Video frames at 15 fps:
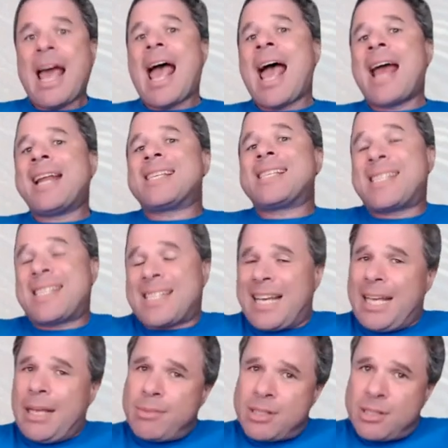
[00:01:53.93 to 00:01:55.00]
And it
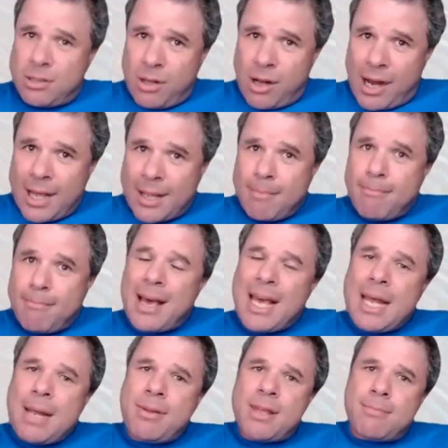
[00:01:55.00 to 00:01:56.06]
seems like
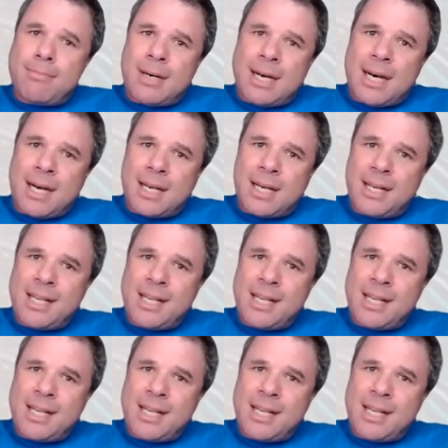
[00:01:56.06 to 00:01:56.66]
maybe the market